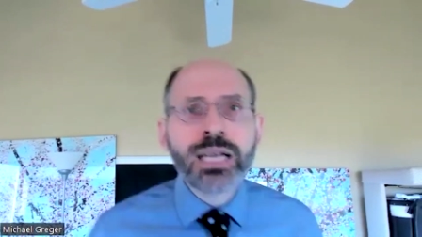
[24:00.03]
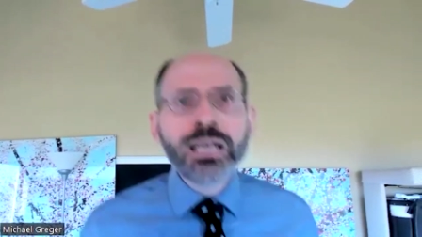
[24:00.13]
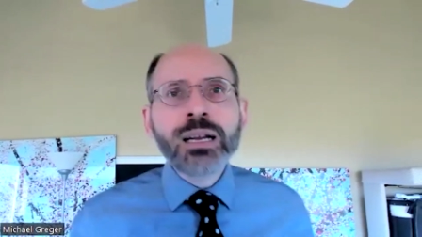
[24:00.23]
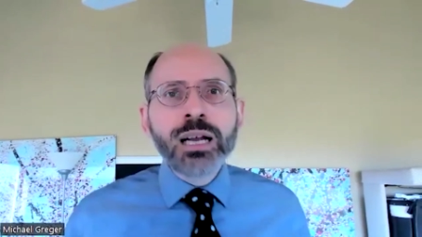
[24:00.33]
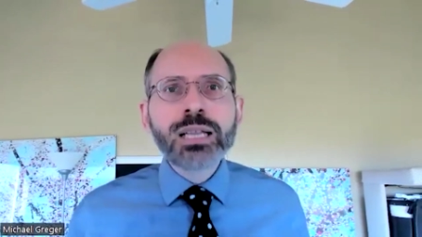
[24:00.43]

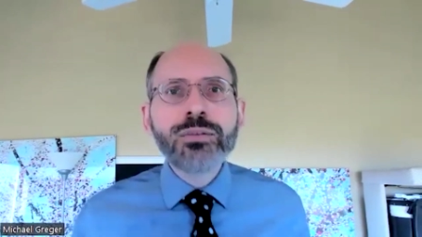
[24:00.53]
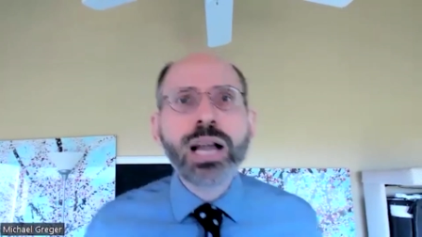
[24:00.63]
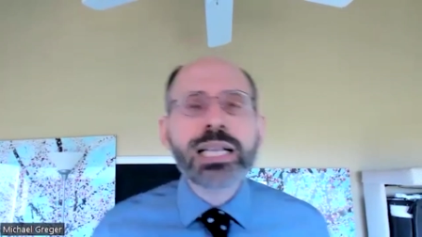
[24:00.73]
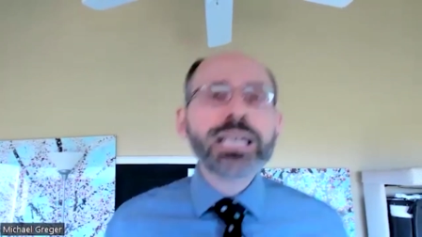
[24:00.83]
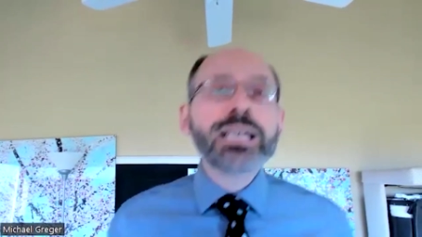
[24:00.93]
And the fact that
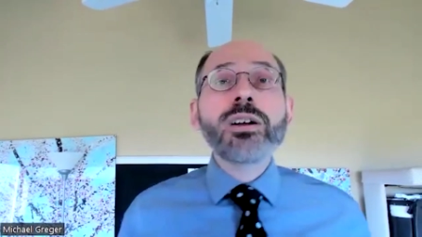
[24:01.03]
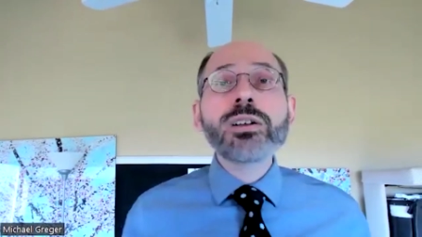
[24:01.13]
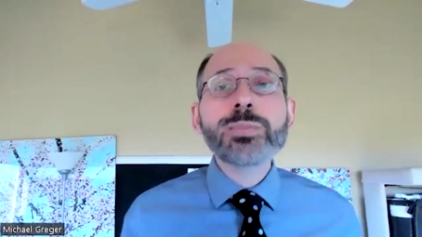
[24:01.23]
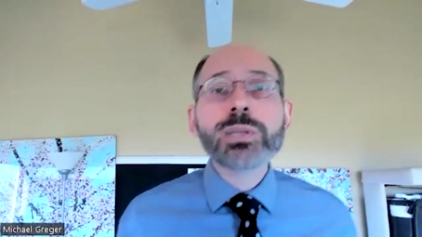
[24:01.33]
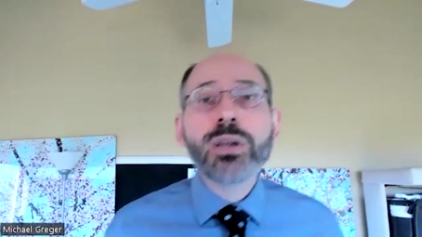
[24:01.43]
it can also be
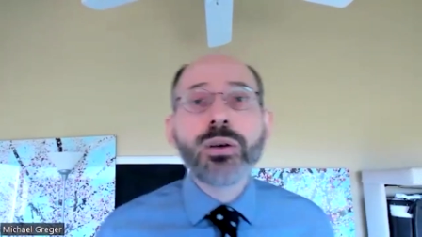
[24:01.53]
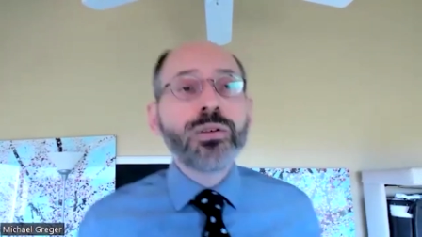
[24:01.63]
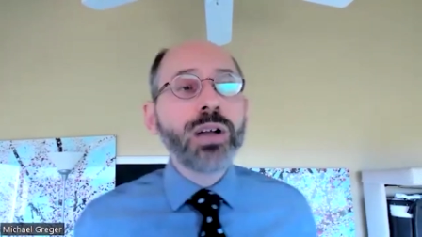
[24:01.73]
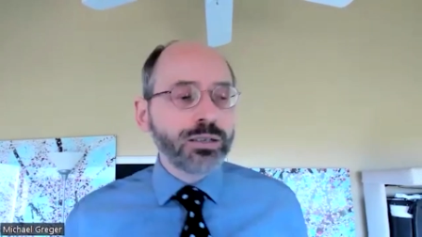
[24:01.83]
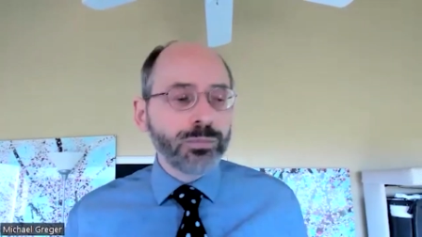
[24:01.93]
so
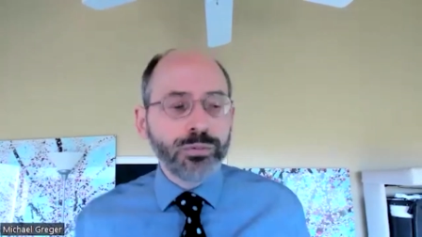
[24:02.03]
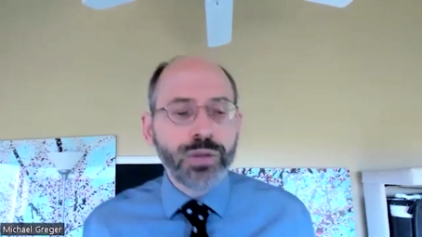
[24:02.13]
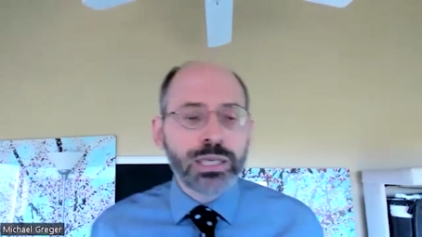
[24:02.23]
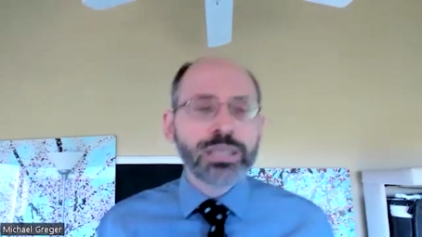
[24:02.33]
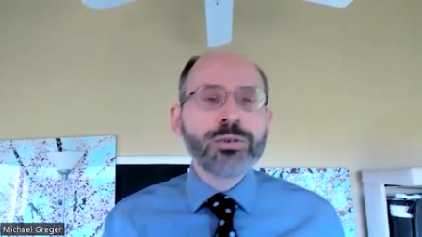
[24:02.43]
effective in preventing,
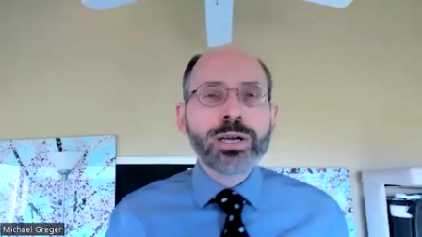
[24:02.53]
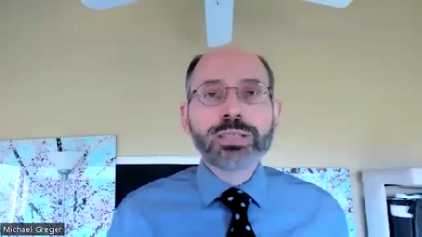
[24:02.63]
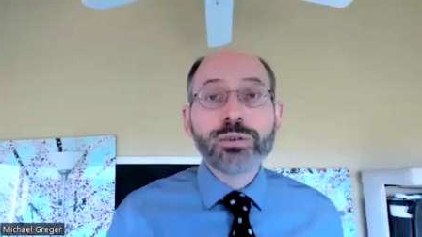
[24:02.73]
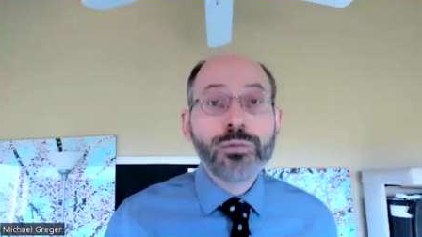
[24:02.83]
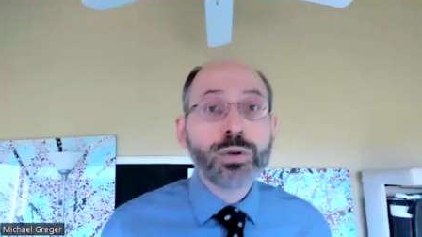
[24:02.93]
arresting,
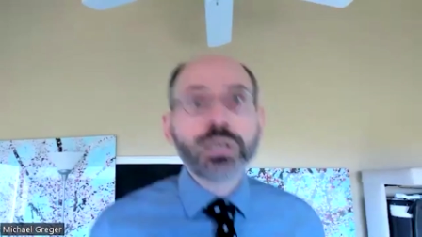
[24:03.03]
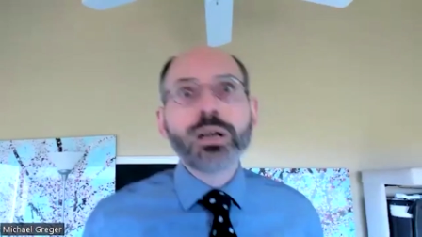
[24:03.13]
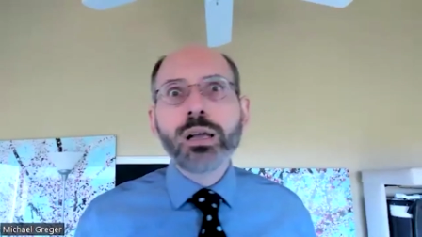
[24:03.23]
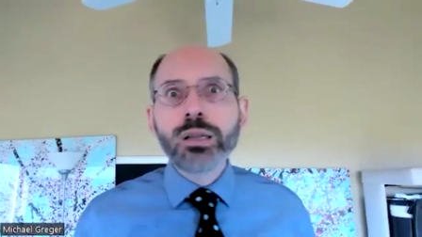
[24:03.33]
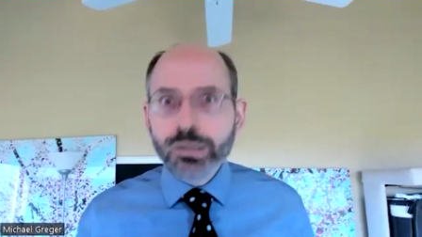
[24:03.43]
reversing
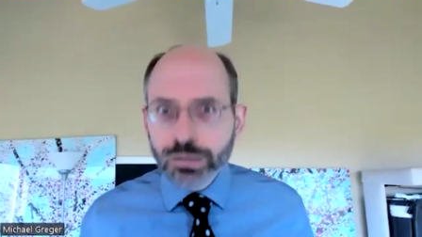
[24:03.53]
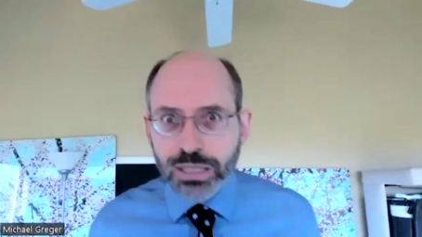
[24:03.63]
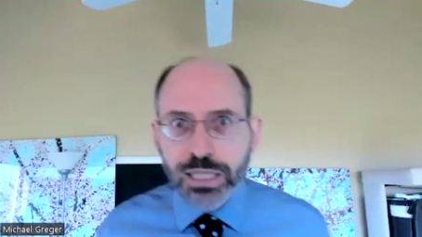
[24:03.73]
other leading